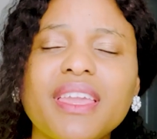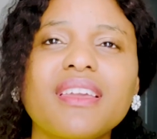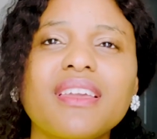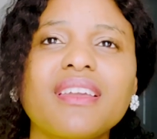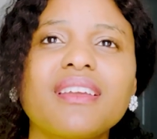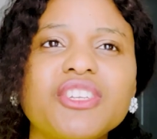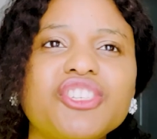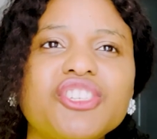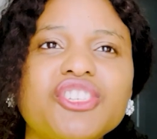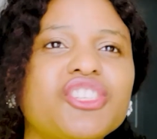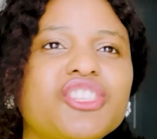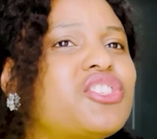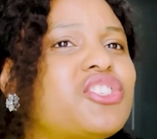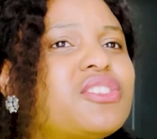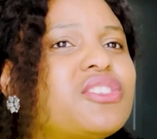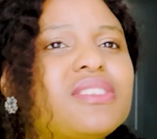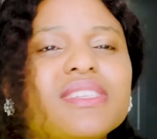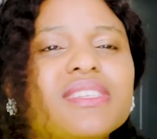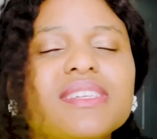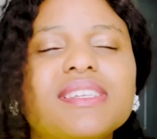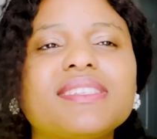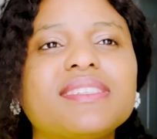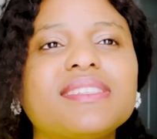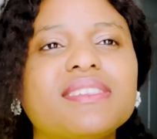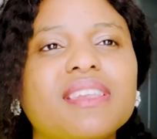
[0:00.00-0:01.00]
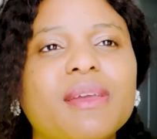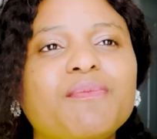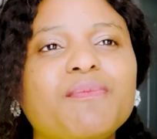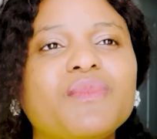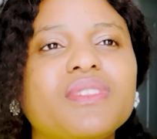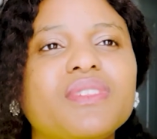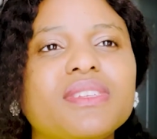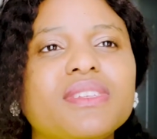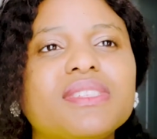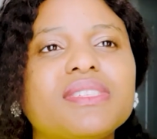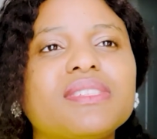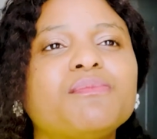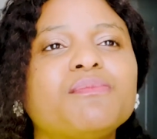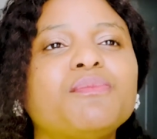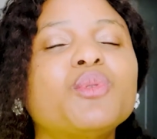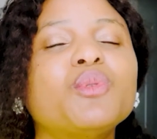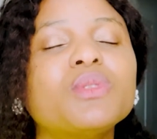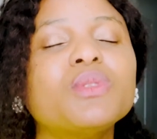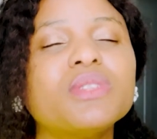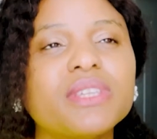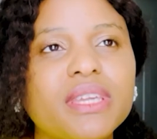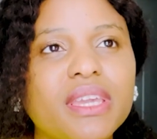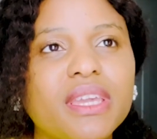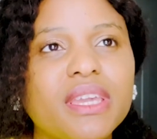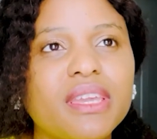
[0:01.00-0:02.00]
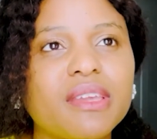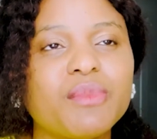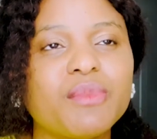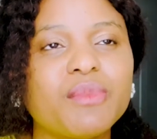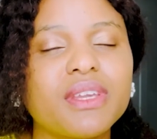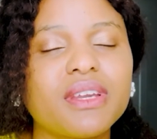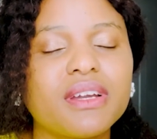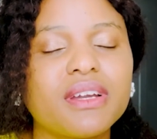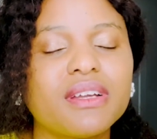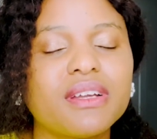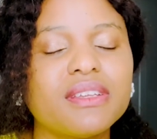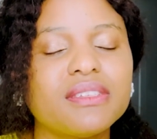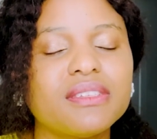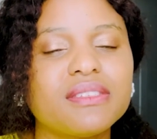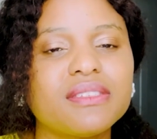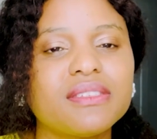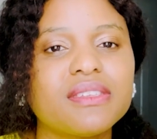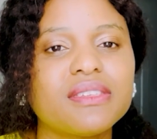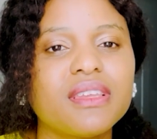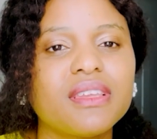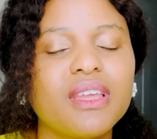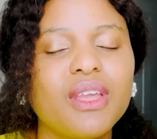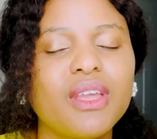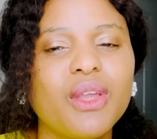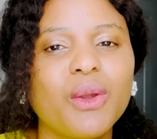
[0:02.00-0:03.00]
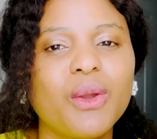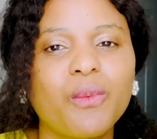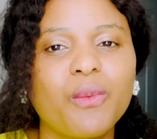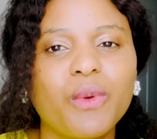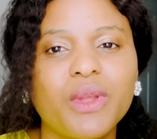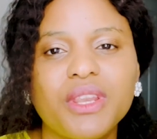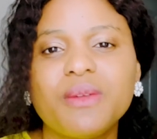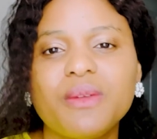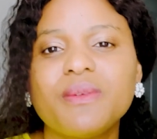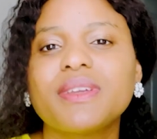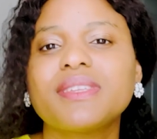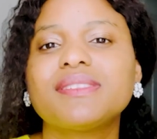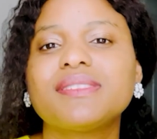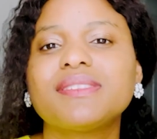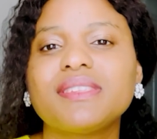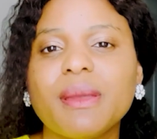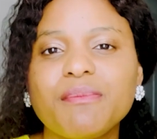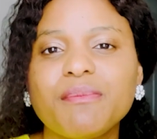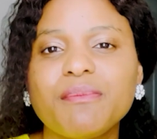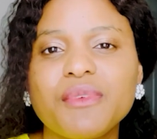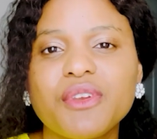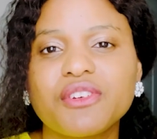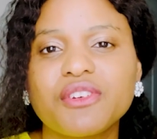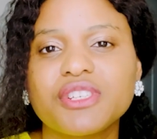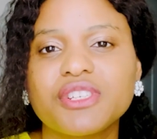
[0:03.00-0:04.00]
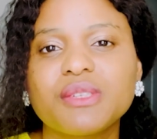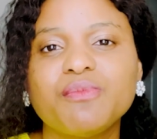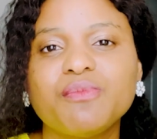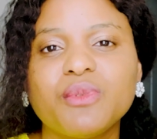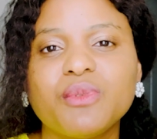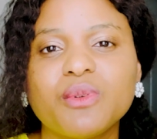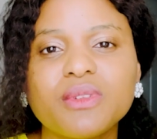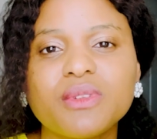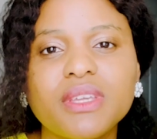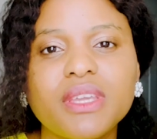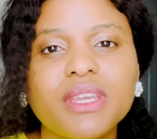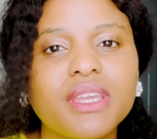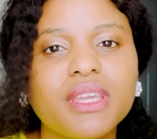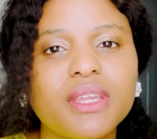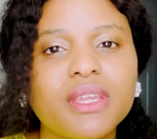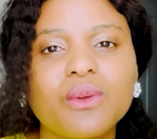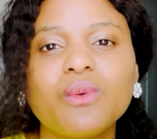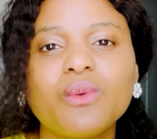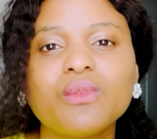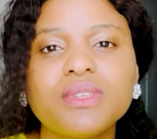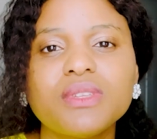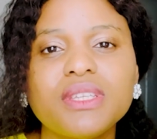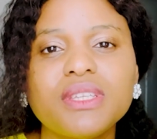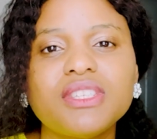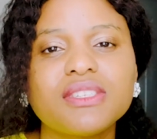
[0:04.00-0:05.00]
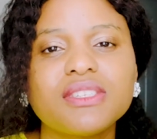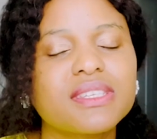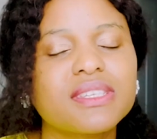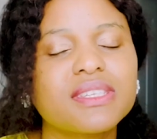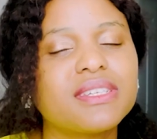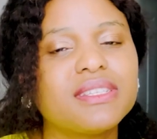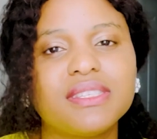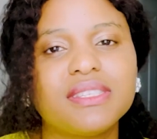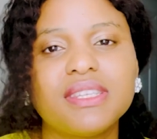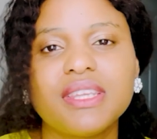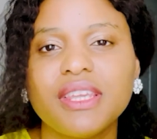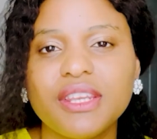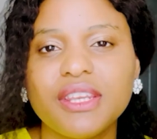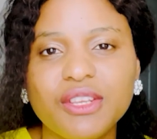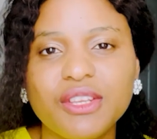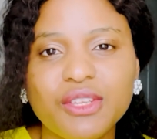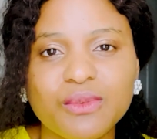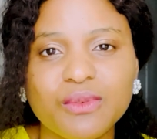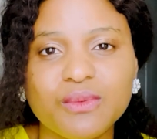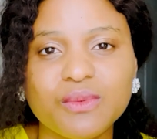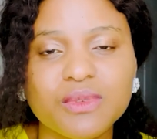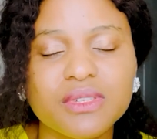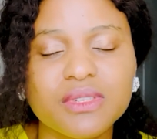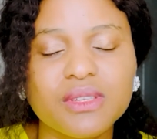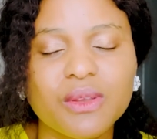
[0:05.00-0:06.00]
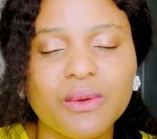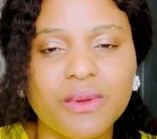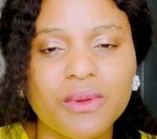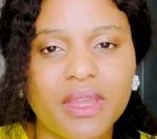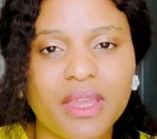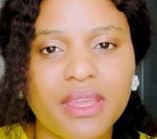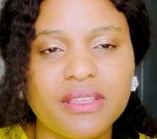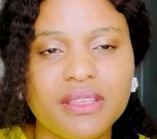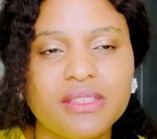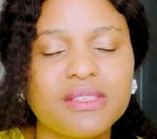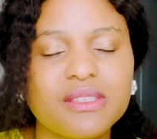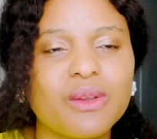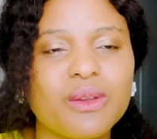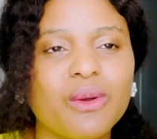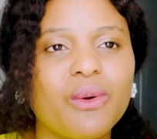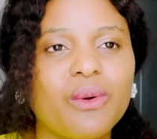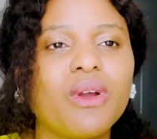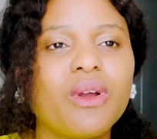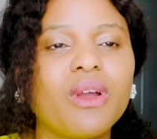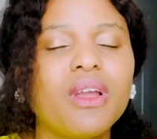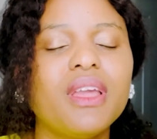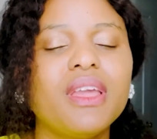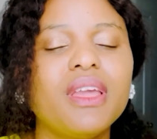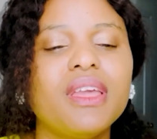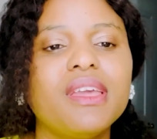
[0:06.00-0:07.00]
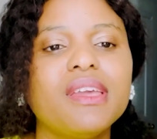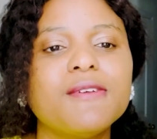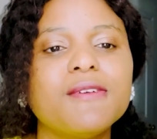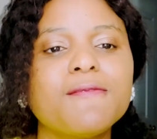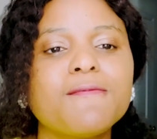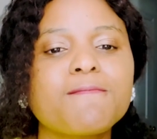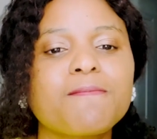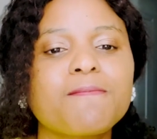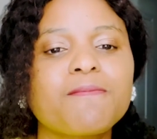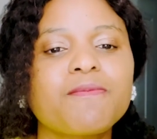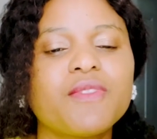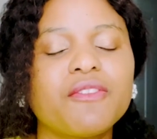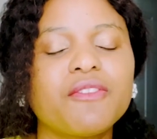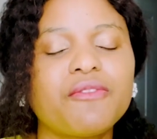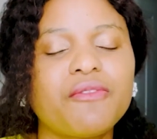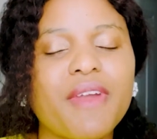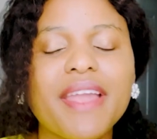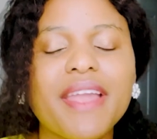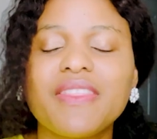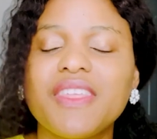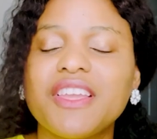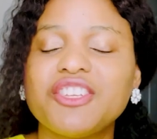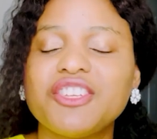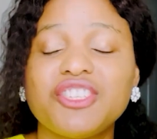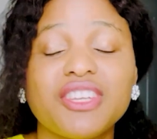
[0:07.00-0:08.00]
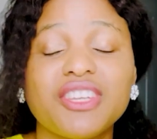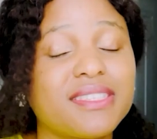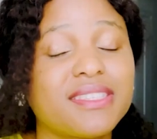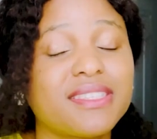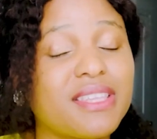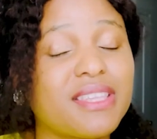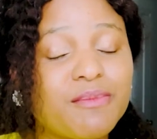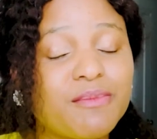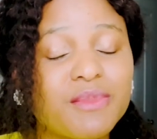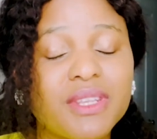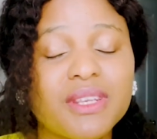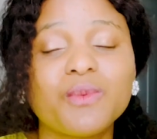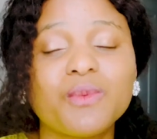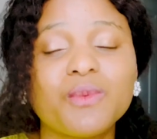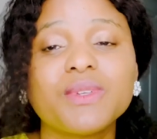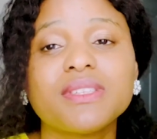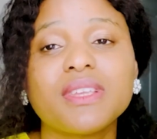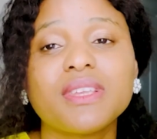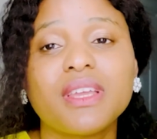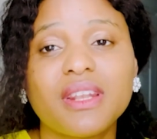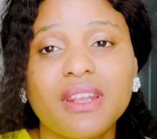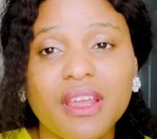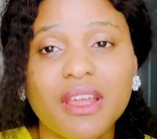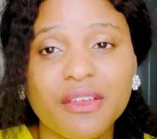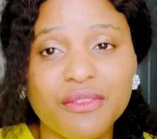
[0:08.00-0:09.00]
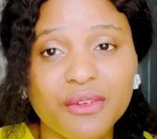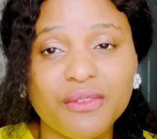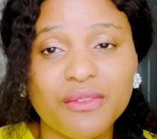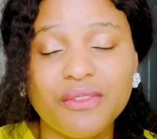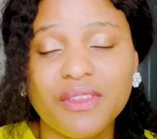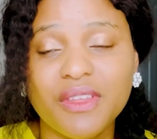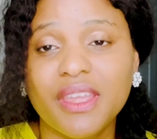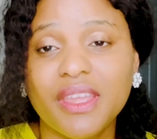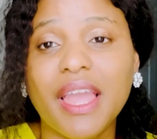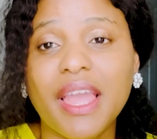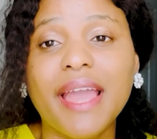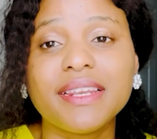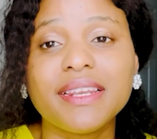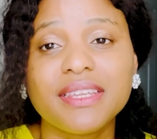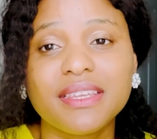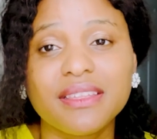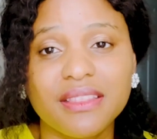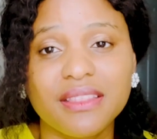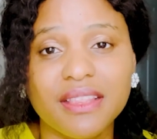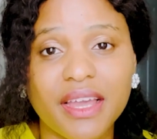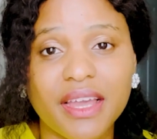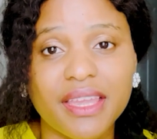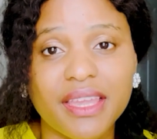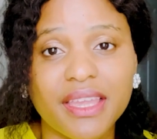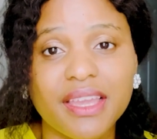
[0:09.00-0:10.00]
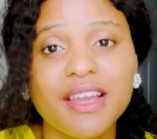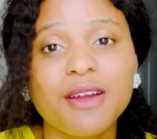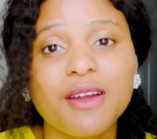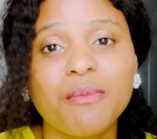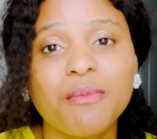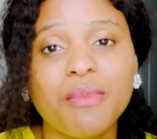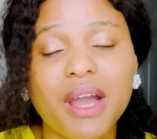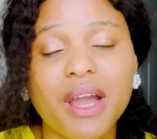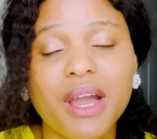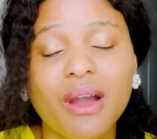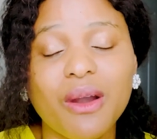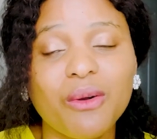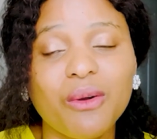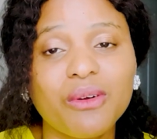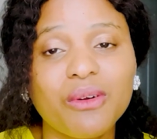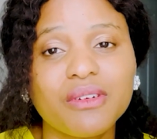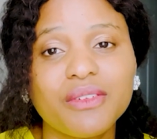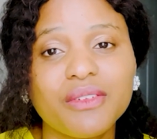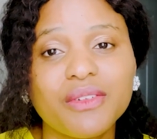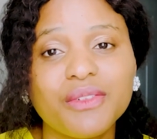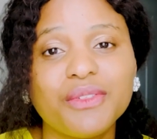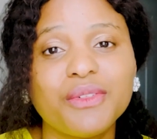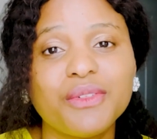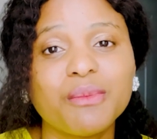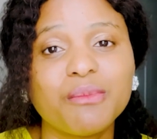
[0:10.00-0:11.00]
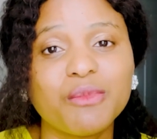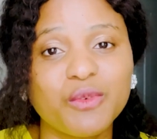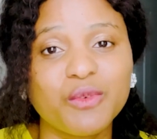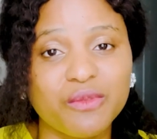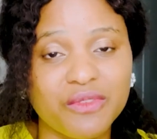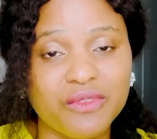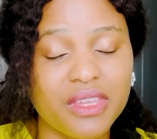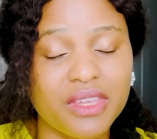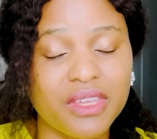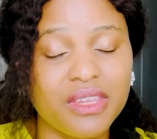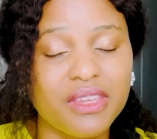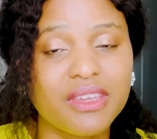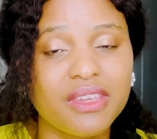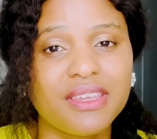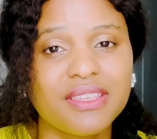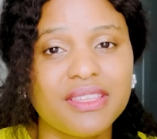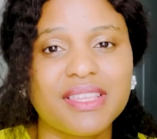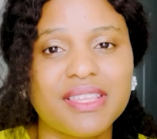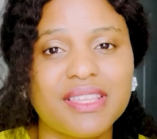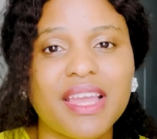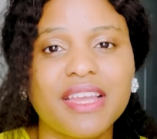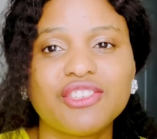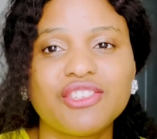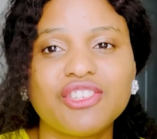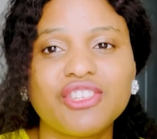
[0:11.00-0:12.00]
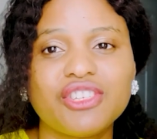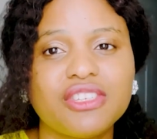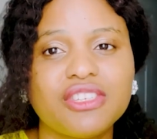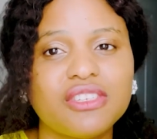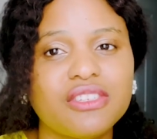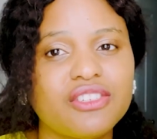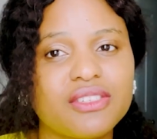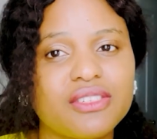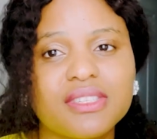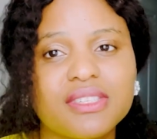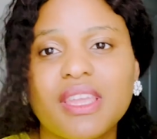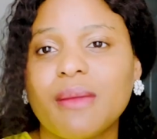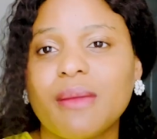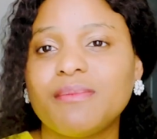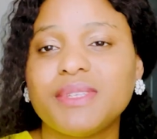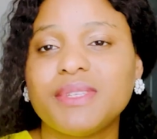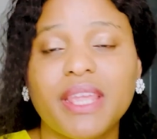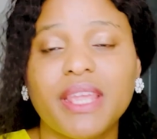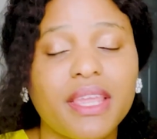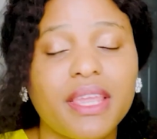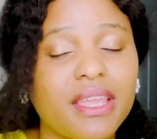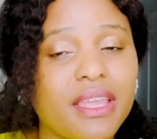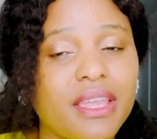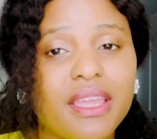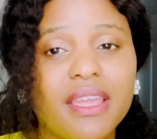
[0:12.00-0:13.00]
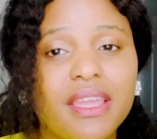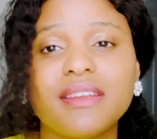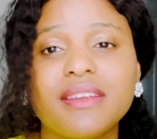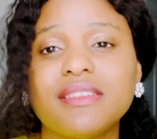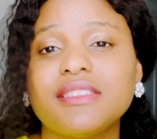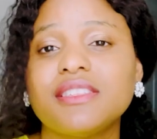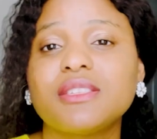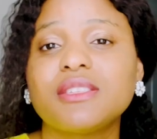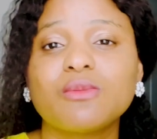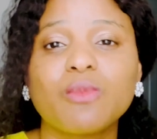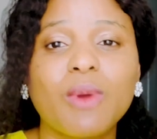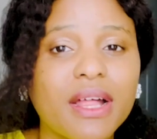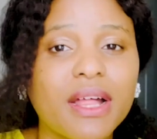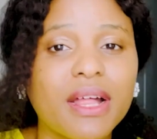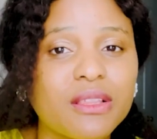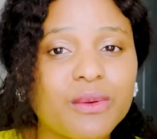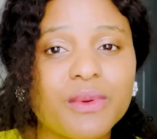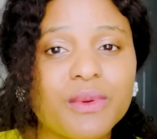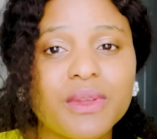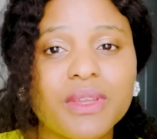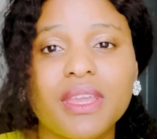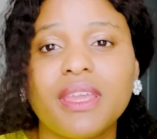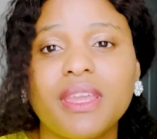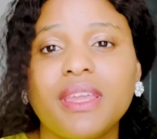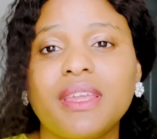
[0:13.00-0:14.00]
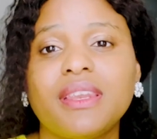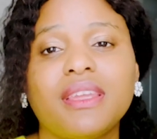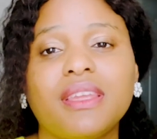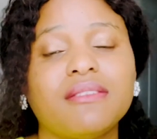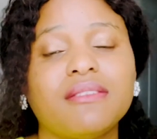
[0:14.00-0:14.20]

like she shouldn't accept this bullying because when you accept nurse bullying, it only just continues, okay? So the fact that she accepted it was another thing I didn't like about the movie is that she just kept taking it and swallowing it